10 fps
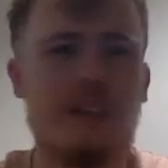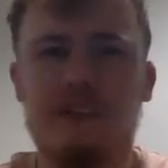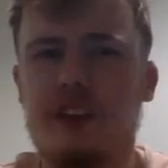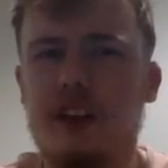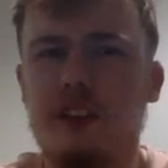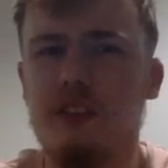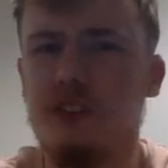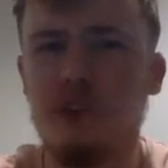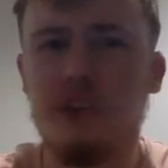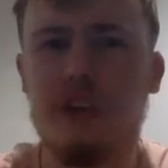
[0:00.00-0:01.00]
them taking
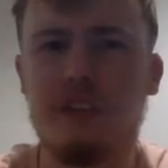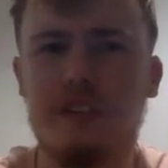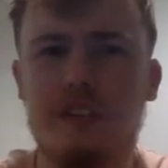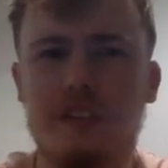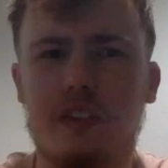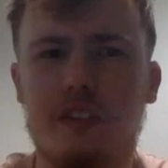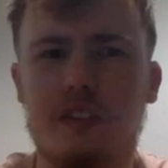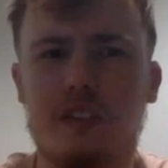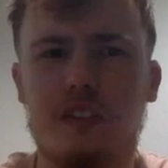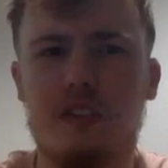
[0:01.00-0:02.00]
food off the
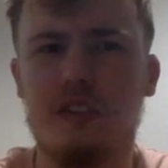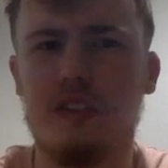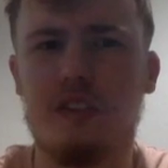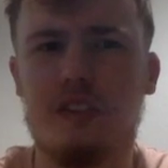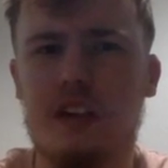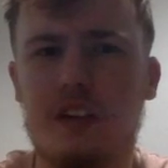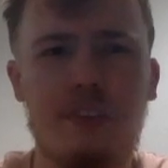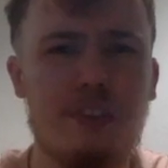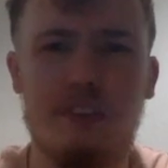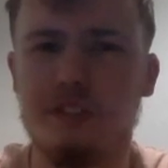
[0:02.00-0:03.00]

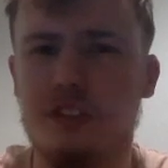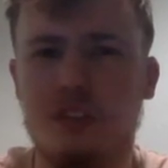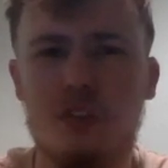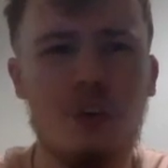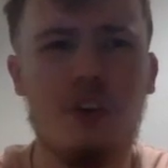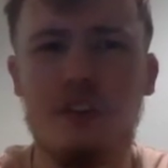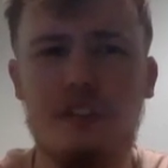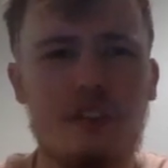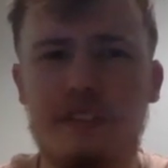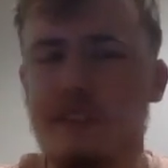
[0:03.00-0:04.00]
shelves at the stores
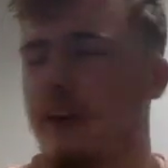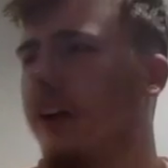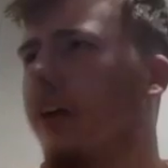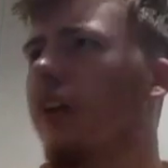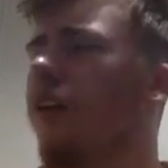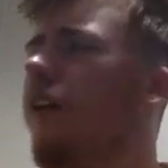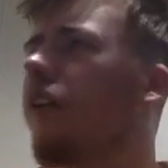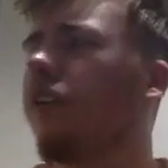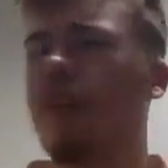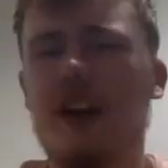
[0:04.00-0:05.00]
and stuff. I'm like,
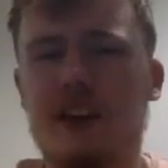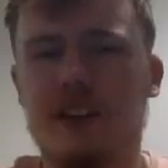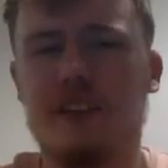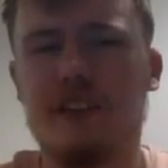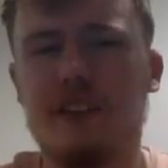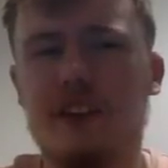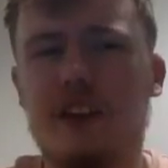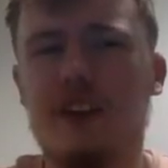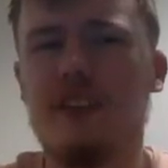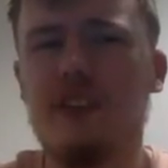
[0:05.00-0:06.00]
guys,
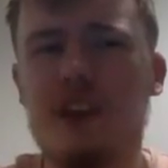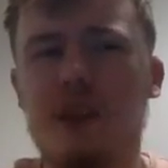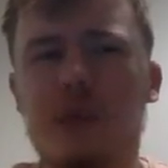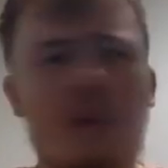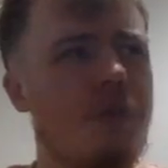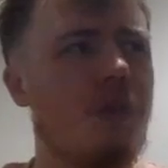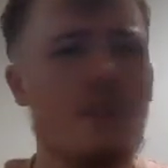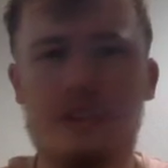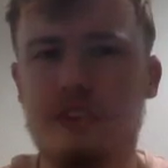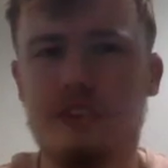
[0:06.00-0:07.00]
it's not World
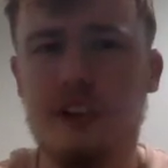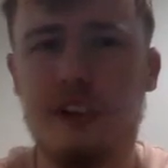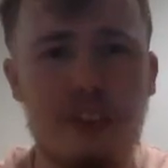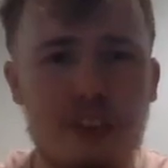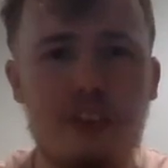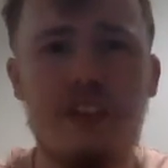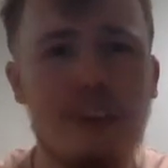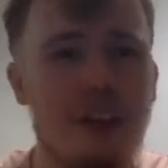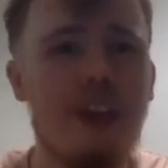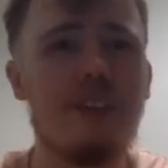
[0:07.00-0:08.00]
War fucking
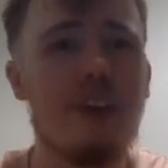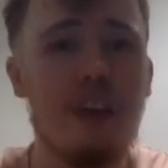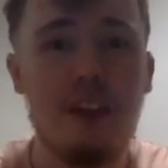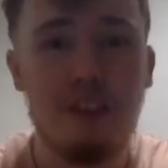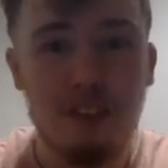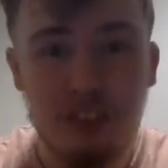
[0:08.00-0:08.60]
3. It's a